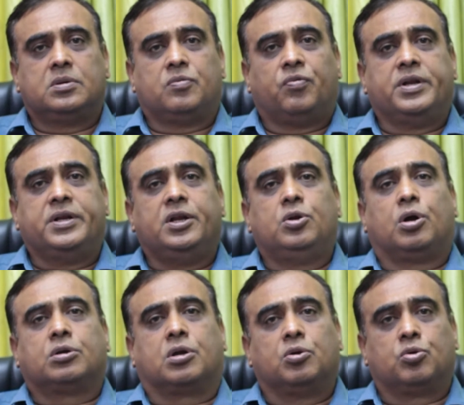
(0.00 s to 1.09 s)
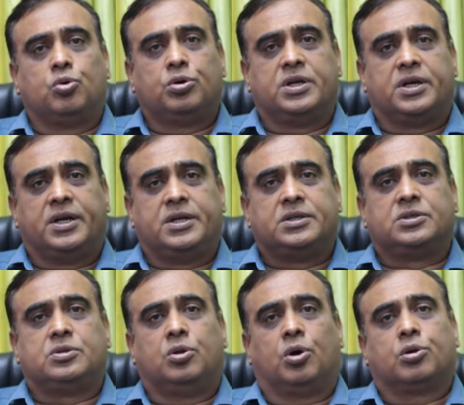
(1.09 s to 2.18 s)
one need not conclude that it is
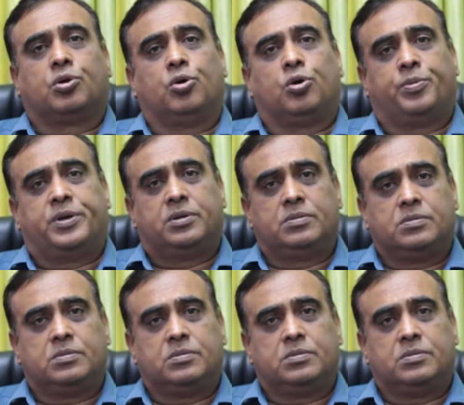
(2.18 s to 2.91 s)
non-curable.